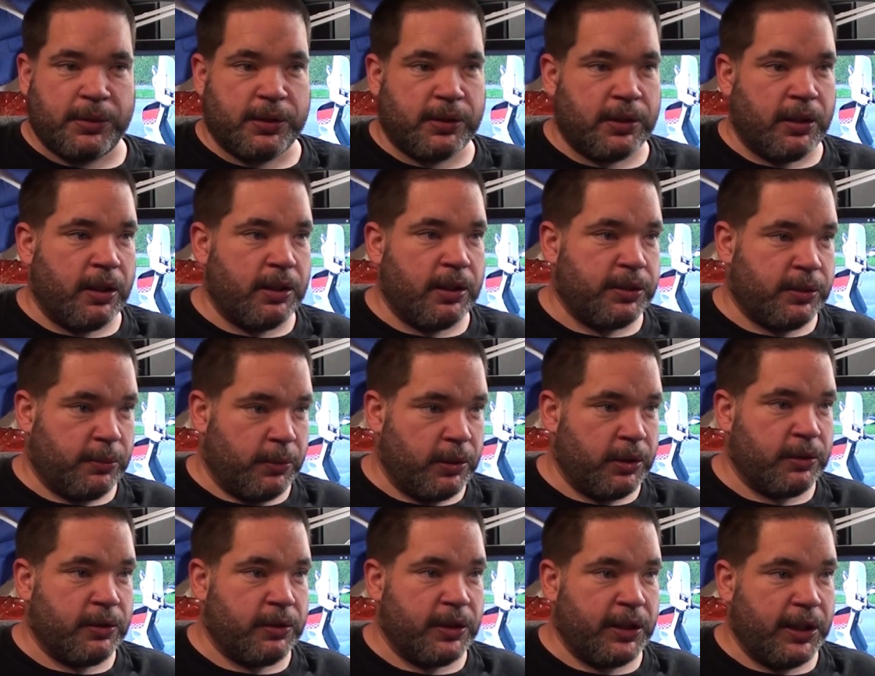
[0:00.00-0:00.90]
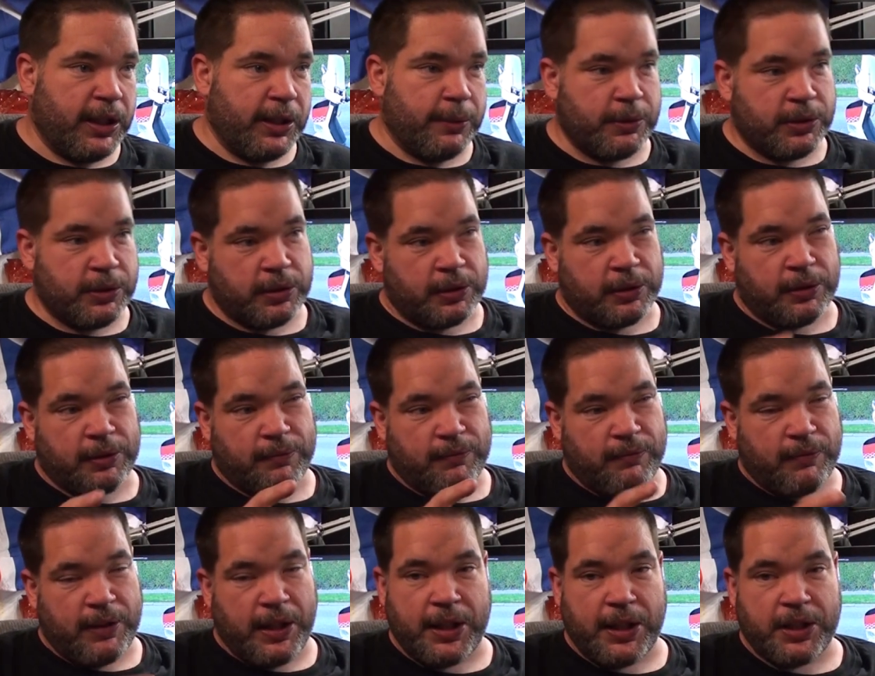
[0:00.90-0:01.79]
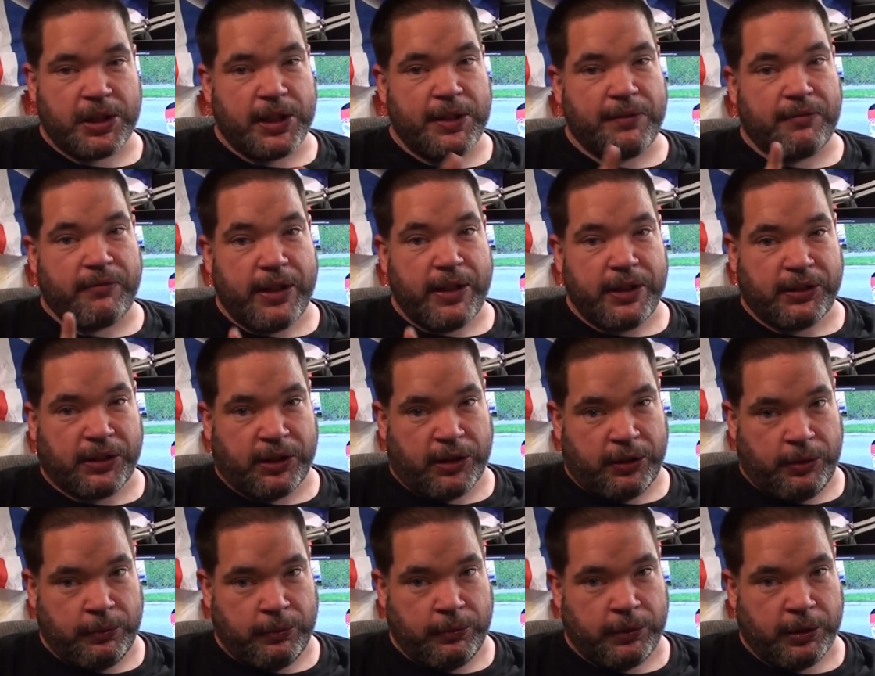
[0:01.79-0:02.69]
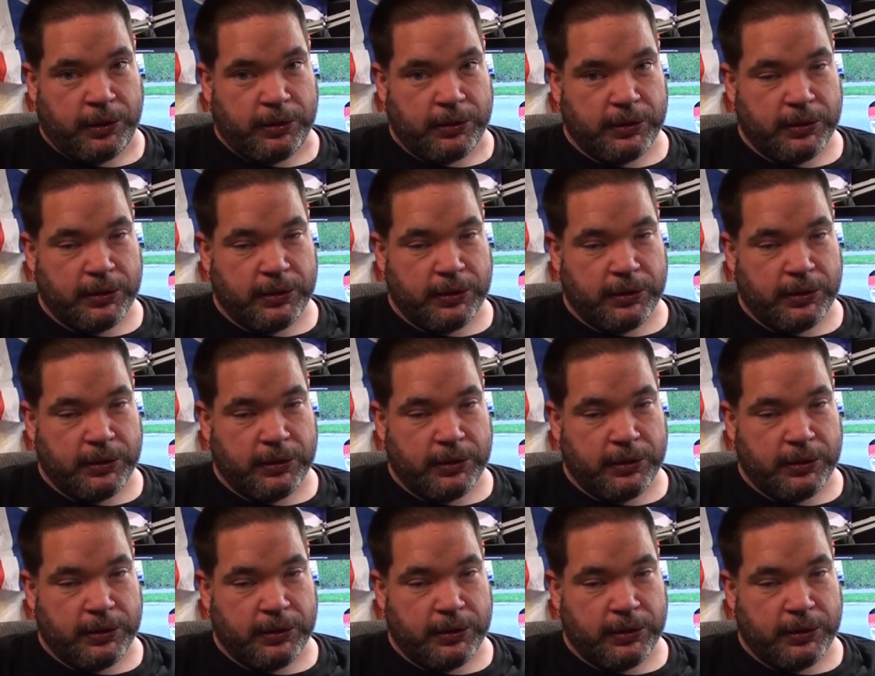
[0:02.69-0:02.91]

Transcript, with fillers: style as the one I have got in here, which I actually rescued